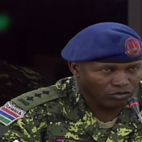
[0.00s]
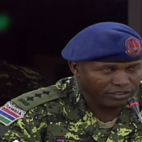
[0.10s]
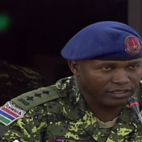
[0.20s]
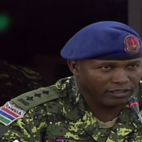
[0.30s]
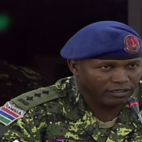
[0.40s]

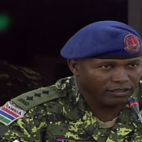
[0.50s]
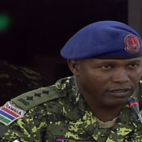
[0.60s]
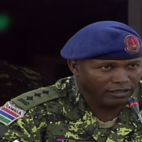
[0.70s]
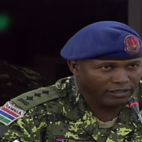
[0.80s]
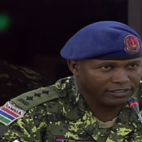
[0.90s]
OJ
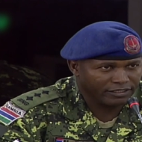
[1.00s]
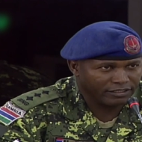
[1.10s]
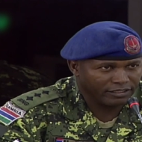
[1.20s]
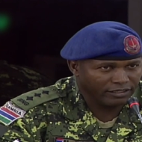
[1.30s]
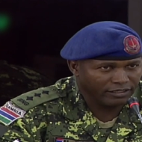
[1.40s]

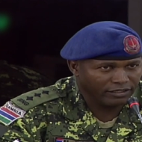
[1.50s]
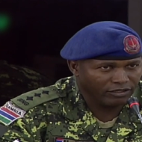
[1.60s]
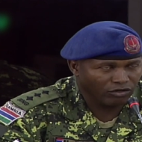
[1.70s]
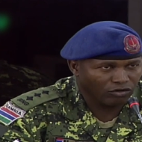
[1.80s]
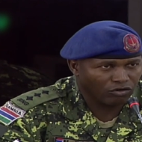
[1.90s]
is, you
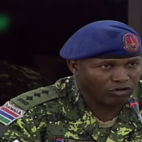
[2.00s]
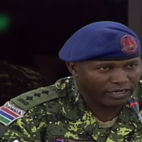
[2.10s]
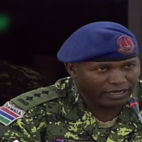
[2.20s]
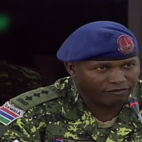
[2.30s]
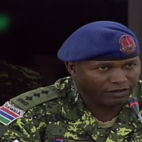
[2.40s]
know,
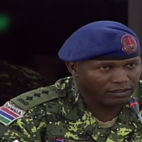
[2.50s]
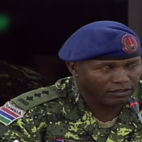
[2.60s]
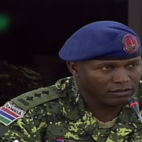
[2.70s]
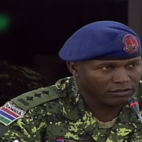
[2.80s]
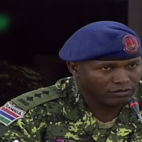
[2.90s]

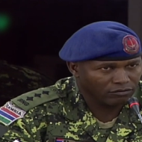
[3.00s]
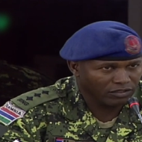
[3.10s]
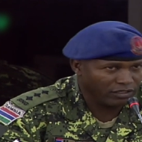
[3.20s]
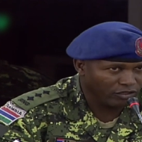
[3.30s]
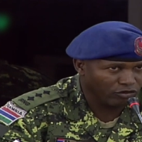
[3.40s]
conniving
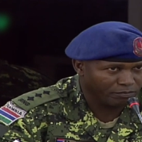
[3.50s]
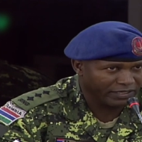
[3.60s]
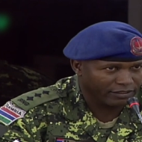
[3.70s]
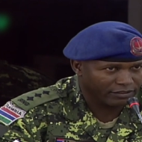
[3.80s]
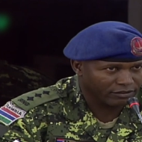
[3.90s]
with the
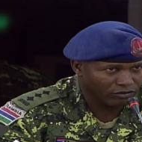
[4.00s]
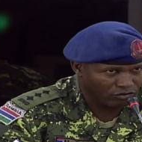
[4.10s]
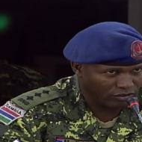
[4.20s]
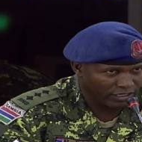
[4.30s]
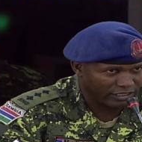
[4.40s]
Europeans. You
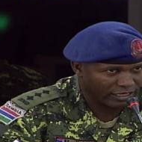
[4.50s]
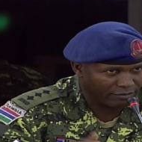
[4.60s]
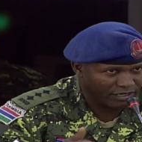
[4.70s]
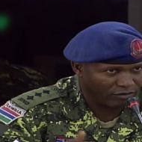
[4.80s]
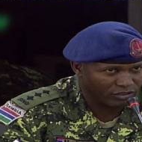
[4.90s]
know, that
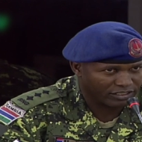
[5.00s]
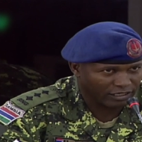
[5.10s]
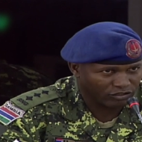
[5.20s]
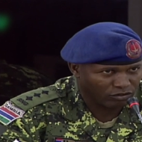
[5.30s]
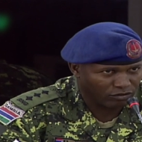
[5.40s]
time there was
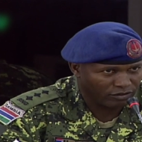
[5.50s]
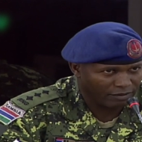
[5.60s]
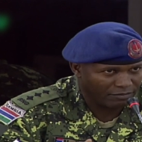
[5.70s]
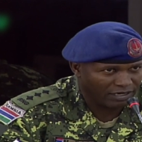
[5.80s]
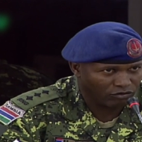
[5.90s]
sanction
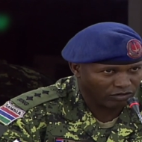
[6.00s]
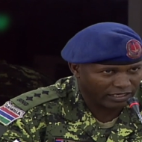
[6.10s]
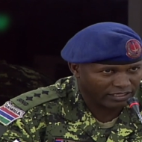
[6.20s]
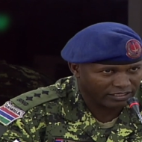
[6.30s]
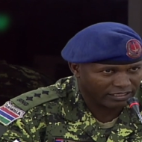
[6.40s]
embargo
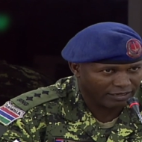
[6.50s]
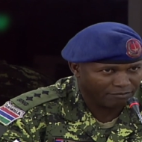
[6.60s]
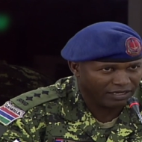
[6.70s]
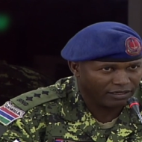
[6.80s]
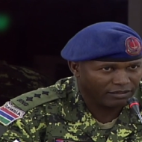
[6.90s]
against the
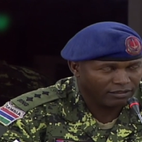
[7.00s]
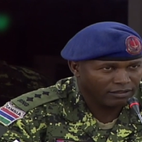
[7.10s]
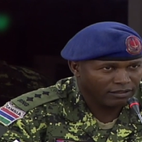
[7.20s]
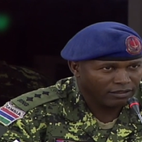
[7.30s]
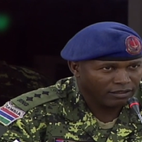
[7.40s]
Gambia.
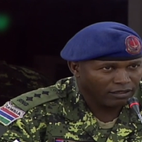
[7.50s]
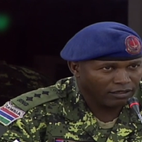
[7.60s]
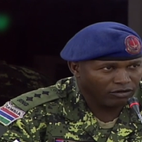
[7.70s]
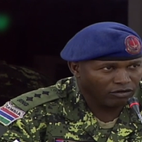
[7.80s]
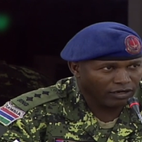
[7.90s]

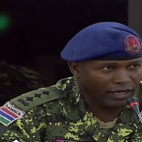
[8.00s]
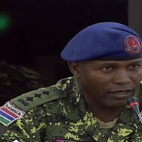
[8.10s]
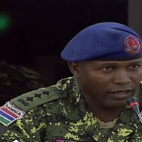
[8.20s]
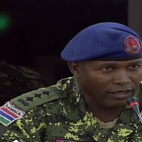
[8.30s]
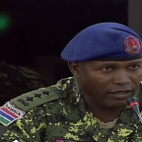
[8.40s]
You know,
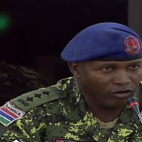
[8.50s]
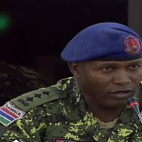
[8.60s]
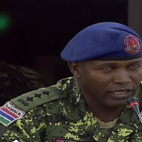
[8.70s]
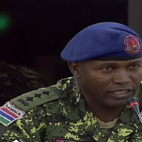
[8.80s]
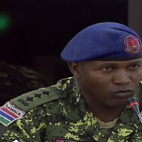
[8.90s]
and then, you know,
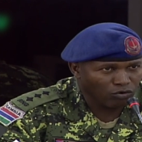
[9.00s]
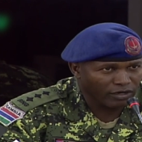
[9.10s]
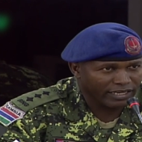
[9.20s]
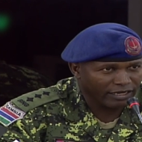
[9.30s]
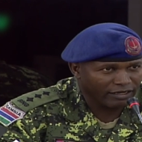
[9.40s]
he's
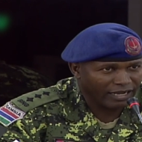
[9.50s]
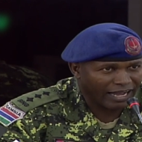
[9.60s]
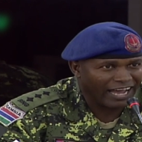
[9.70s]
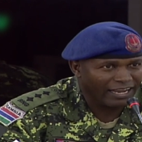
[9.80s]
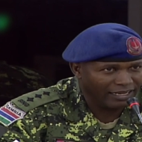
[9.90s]
working
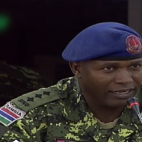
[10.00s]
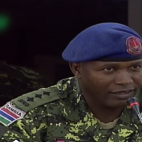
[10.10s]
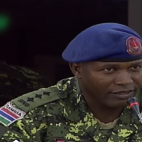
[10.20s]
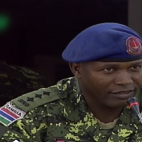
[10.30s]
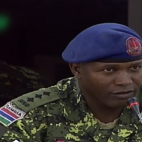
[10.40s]

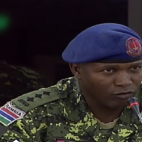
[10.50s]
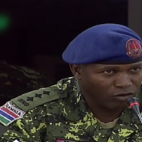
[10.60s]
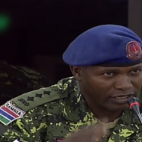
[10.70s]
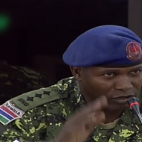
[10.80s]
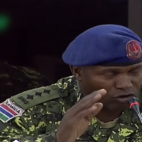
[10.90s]
on
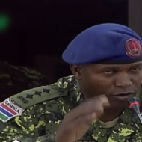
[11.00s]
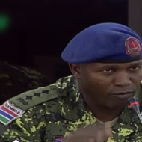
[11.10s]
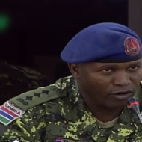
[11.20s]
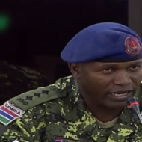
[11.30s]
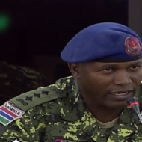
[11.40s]

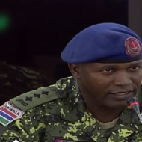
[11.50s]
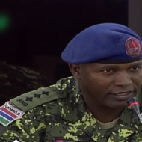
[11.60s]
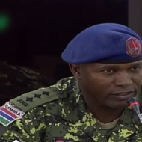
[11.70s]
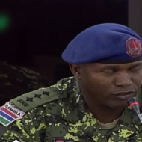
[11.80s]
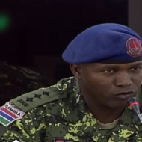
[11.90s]

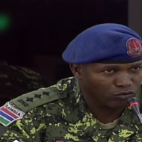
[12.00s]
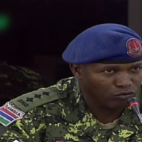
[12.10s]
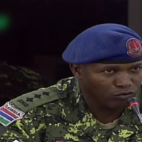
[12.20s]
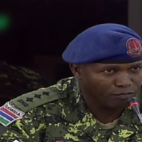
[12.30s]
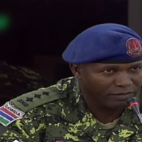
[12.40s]
modalities
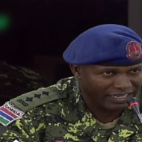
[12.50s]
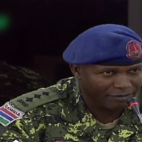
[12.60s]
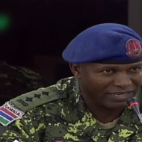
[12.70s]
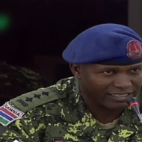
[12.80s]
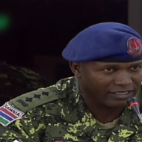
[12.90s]
to
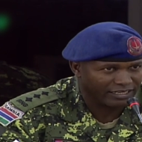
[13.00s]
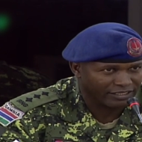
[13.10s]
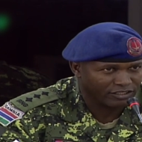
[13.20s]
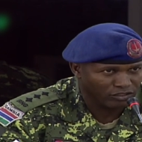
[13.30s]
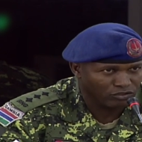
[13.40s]
bring
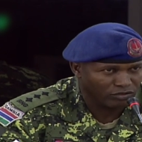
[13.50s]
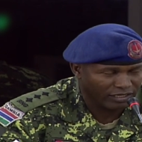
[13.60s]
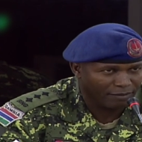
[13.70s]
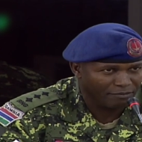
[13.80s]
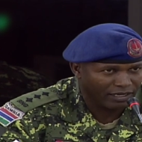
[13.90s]
mercenaries into the
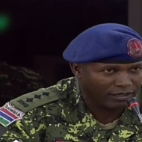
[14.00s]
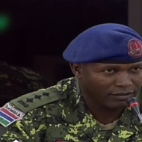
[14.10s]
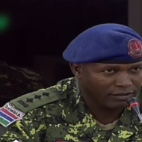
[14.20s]
Gambia,